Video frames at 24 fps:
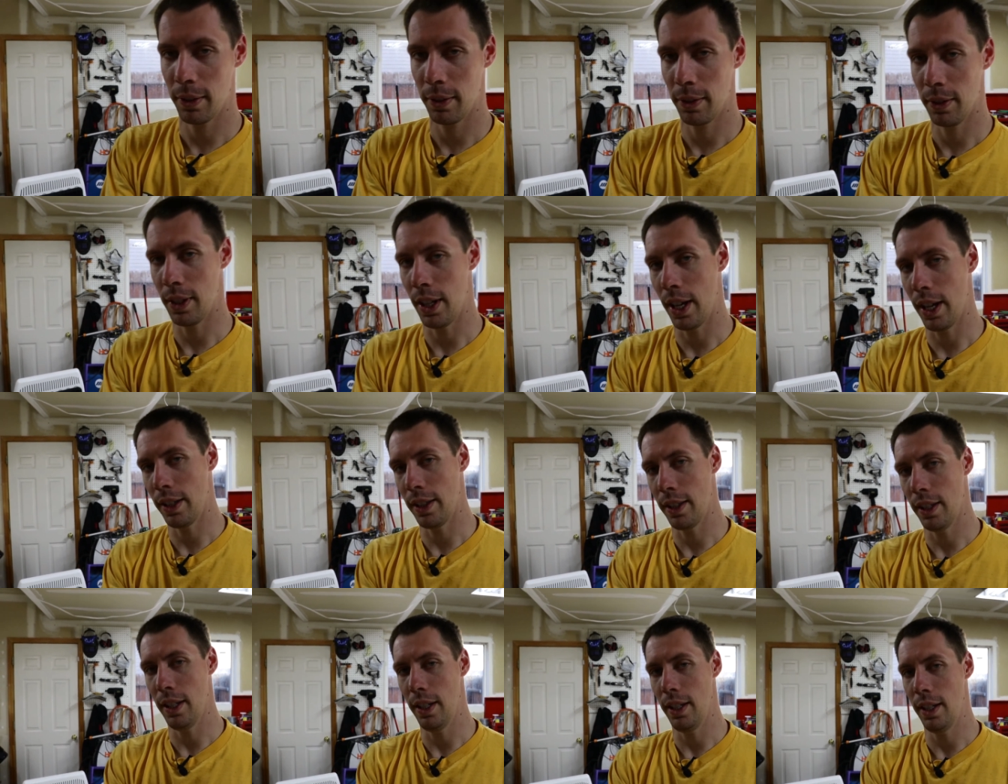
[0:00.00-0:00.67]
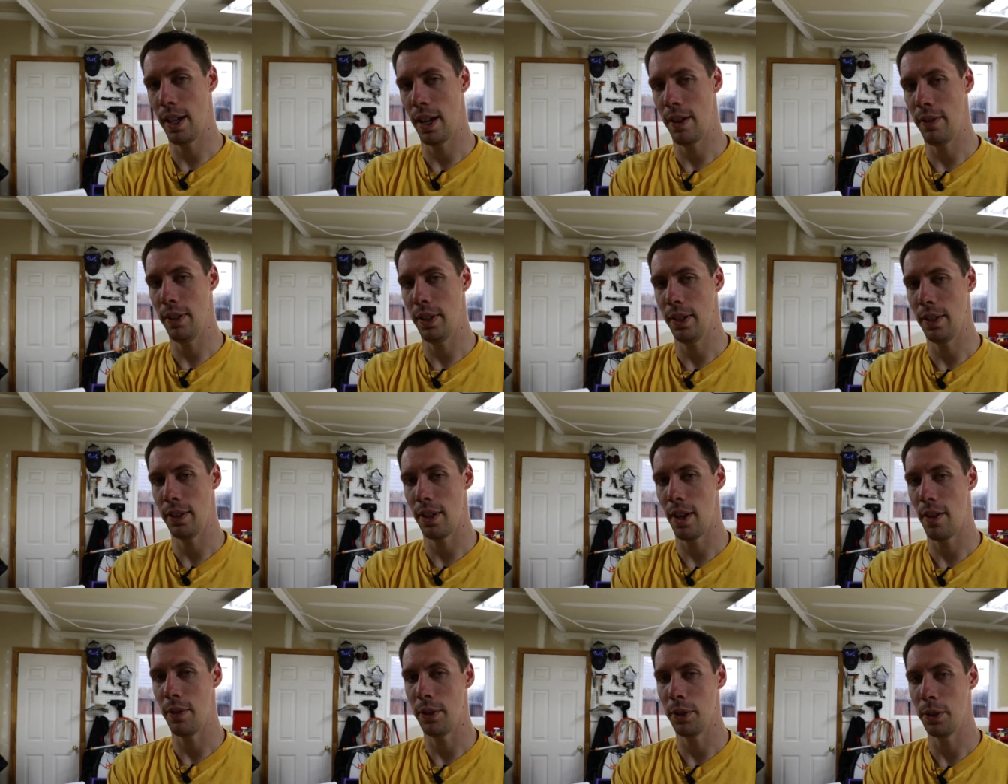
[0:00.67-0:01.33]
Not that having a
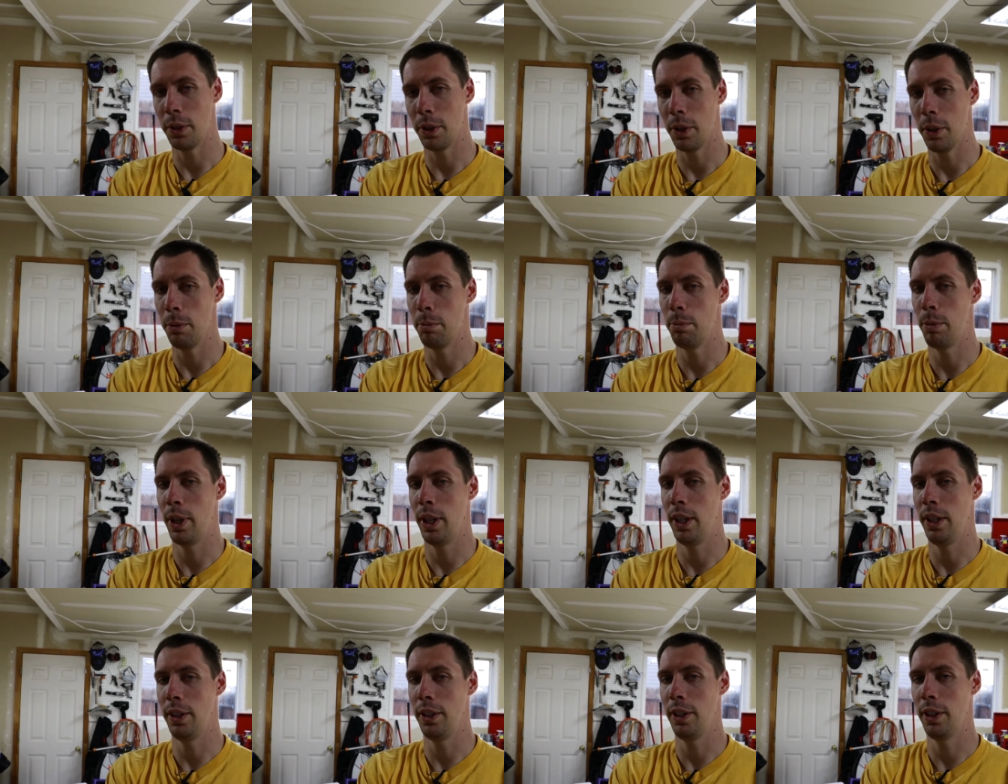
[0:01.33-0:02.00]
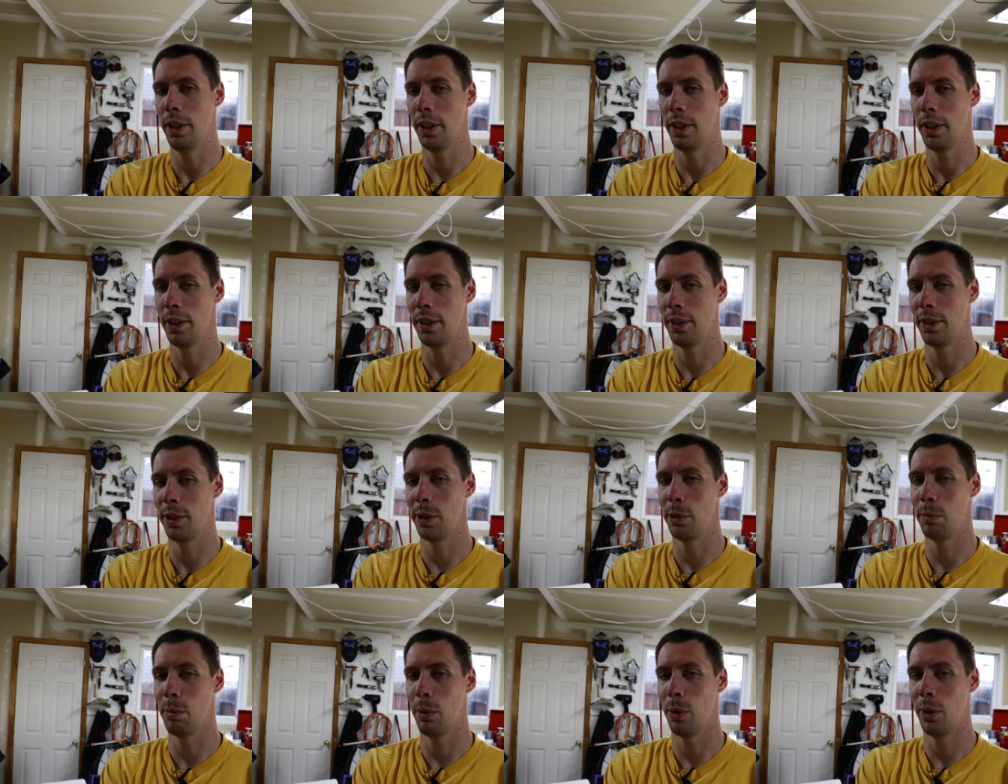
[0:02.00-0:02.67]
seven-year-old paint your,
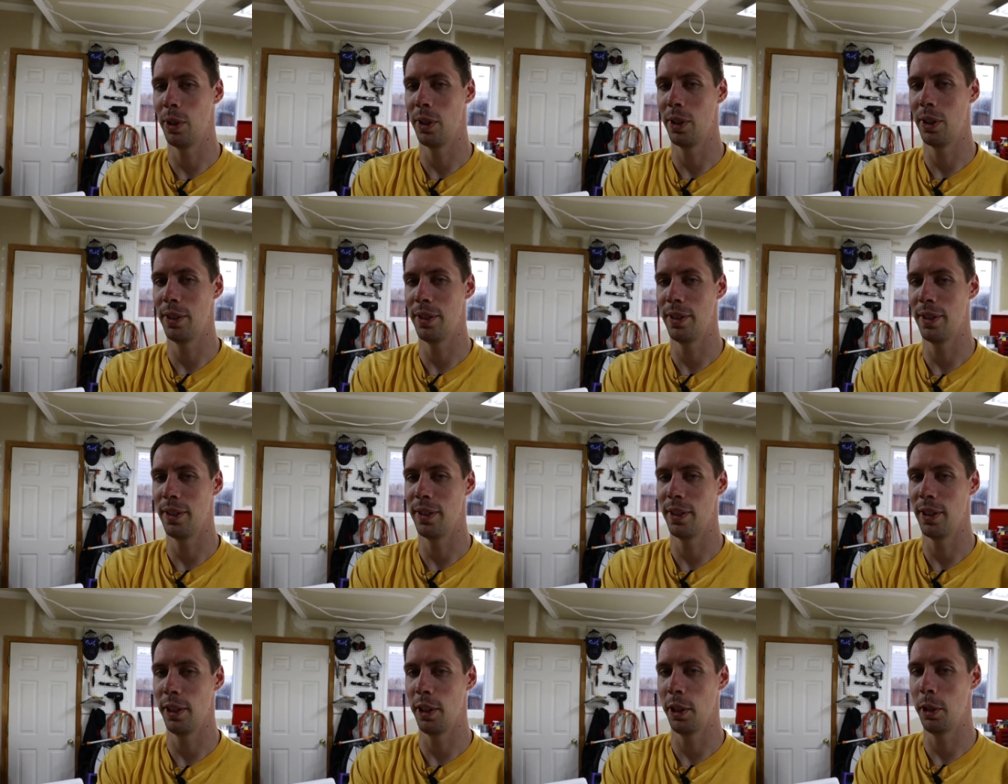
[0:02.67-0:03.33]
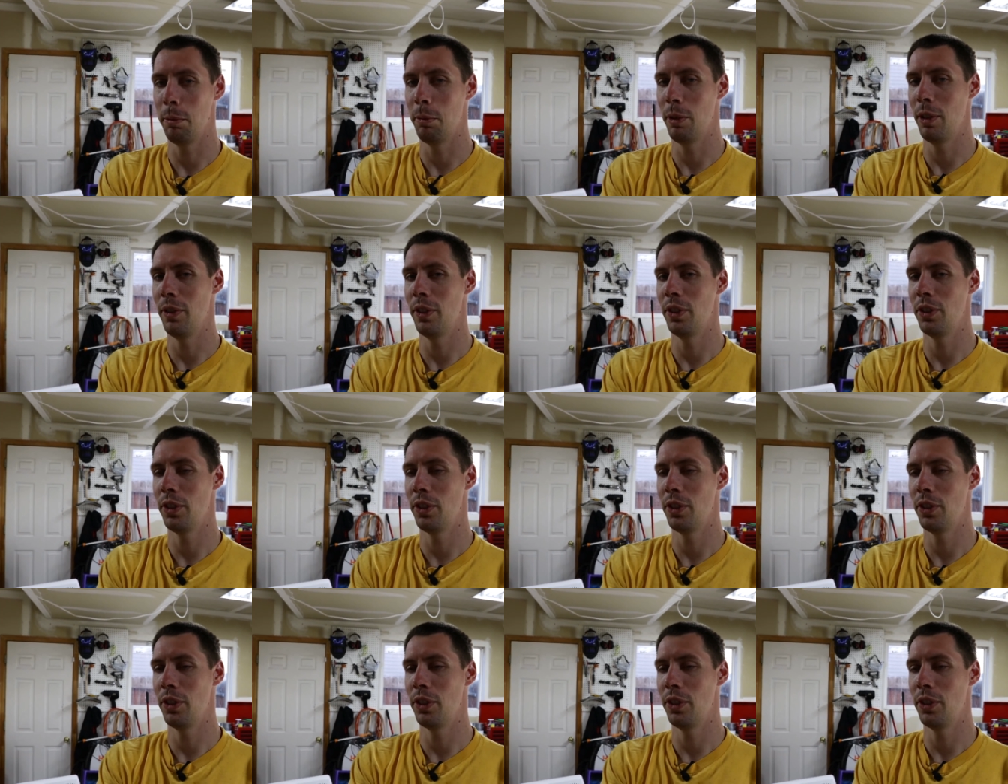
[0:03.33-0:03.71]
your board isn't a little bit of